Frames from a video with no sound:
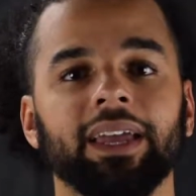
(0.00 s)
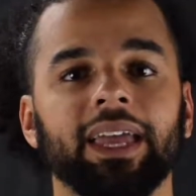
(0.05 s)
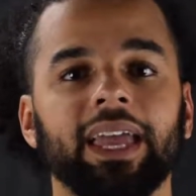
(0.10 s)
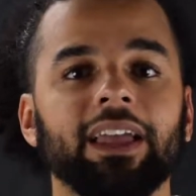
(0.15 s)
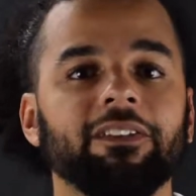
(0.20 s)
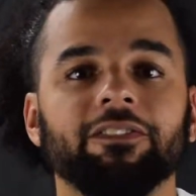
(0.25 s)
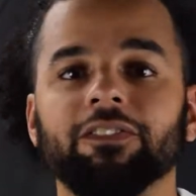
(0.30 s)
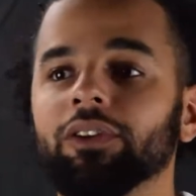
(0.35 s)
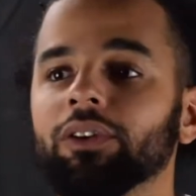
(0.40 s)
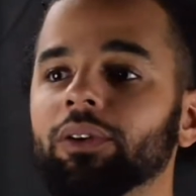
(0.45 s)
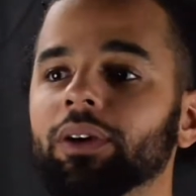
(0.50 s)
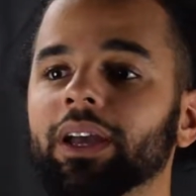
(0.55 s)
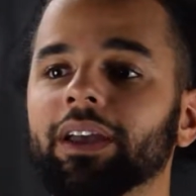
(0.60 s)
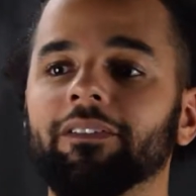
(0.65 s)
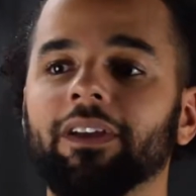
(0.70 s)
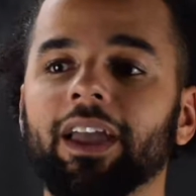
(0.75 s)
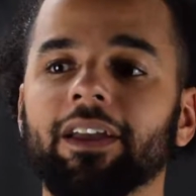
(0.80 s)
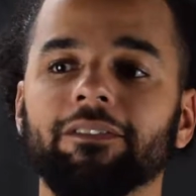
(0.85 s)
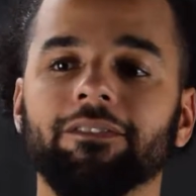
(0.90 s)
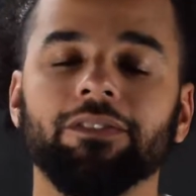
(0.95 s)
If
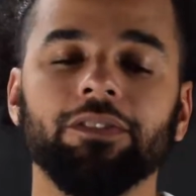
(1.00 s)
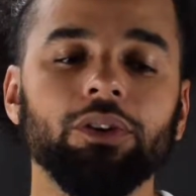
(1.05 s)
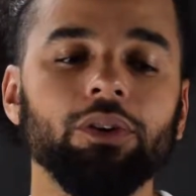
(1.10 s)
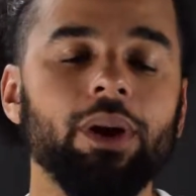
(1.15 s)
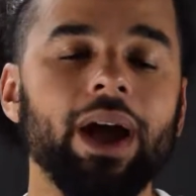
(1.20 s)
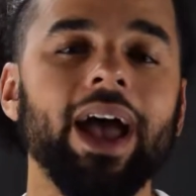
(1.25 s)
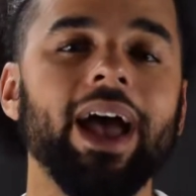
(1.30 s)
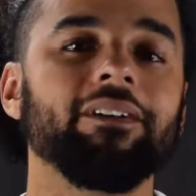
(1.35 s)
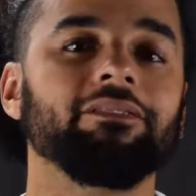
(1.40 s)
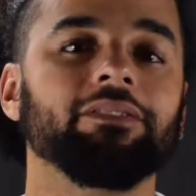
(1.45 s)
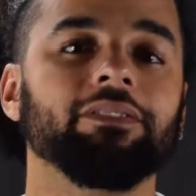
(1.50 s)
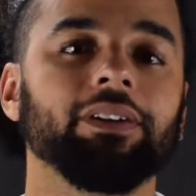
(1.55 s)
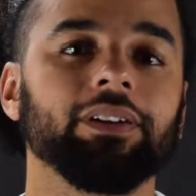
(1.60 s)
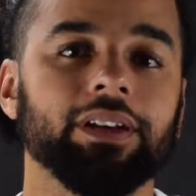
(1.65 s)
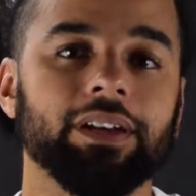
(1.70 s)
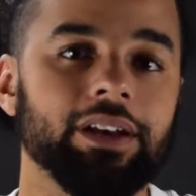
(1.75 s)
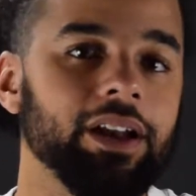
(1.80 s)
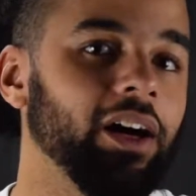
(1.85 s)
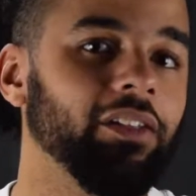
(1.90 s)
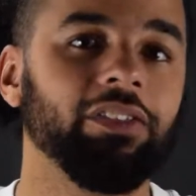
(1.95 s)
you have
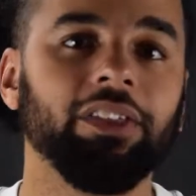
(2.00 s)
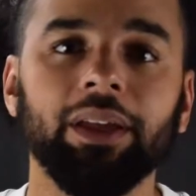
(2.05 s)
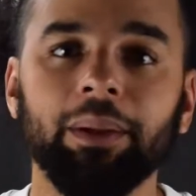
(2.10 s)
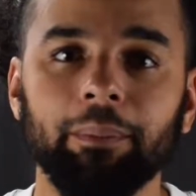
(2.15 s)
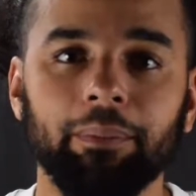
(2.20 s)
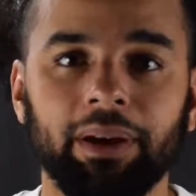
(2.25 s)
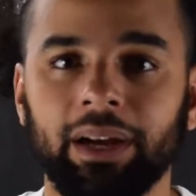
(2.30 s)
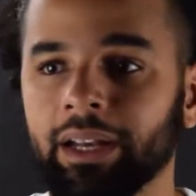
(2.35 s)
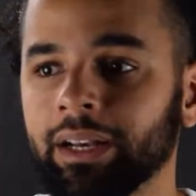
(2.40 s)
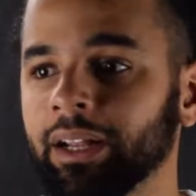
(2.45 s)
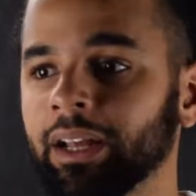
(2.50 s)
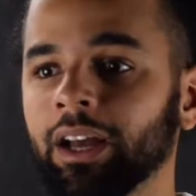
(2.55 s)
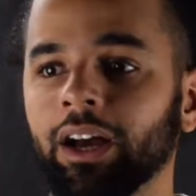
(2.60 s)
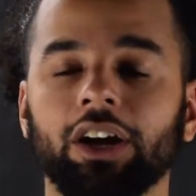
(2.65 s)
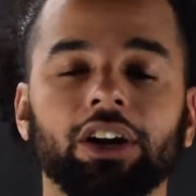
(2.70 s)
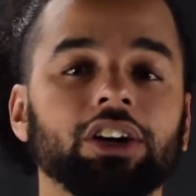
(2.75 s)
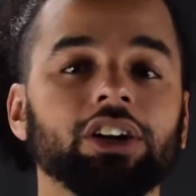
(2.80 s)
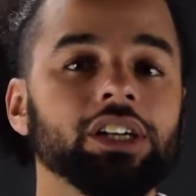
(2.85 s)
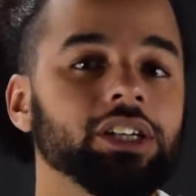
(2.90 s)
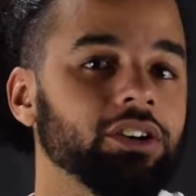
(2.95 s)
nothing but
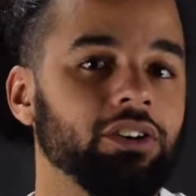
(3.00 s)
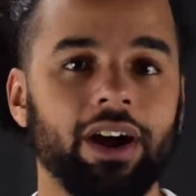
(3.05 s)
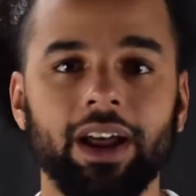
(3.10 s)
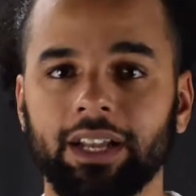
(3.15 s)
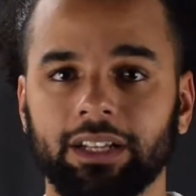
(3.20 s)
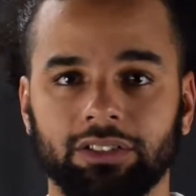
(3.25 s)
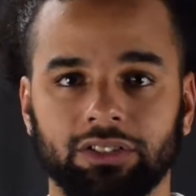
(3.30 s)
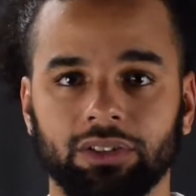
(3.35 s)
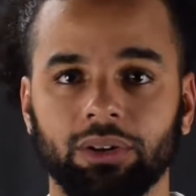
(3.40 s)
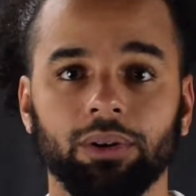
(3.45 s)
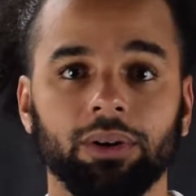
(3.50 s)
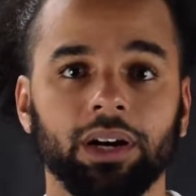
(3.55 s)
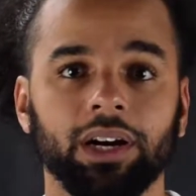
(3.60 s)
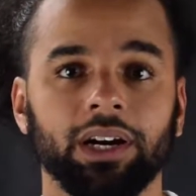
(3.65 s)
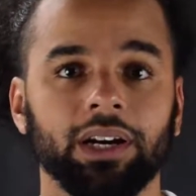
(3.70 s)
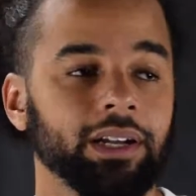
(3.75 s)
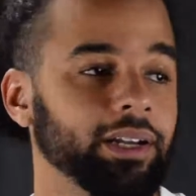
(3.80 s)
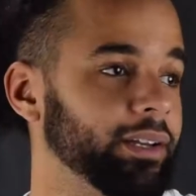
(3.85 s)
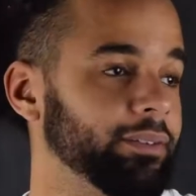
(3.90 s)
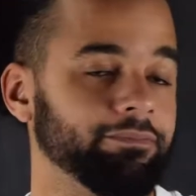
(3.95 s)
a good credit
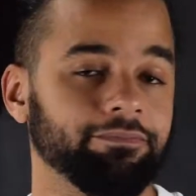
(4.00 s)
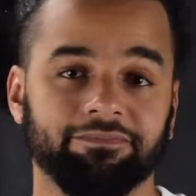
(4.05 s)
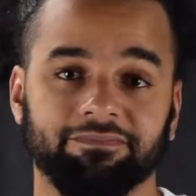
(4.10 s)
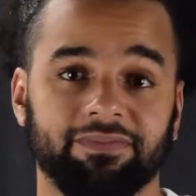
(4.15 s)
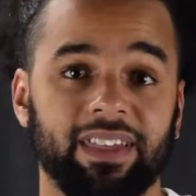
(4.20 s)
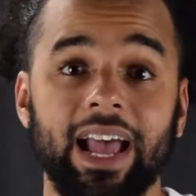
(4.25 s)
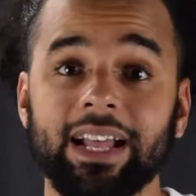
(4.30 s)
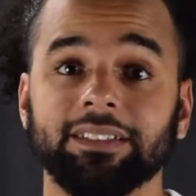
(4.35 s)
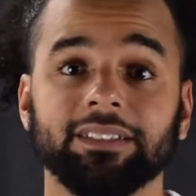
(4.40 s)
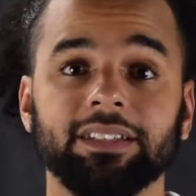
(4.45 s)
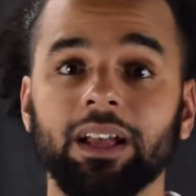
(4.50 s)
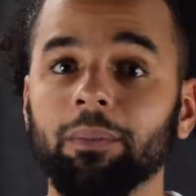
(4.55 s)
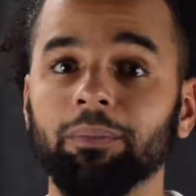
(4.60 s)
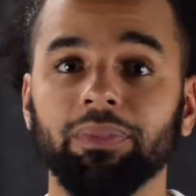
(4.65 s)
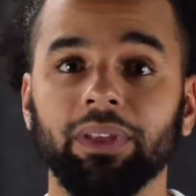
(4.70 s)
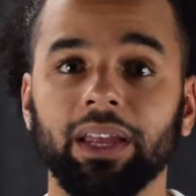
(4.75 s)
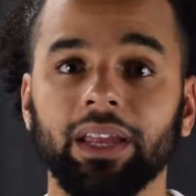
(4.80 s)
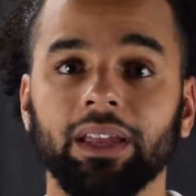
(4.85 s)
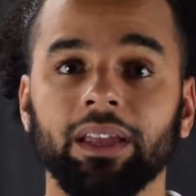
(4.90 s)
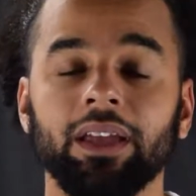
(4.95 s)
score, that's
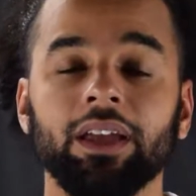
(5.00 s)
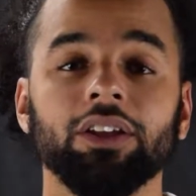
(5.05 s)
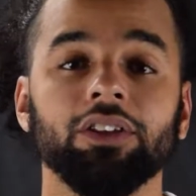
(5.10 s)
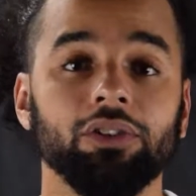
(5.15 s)
something.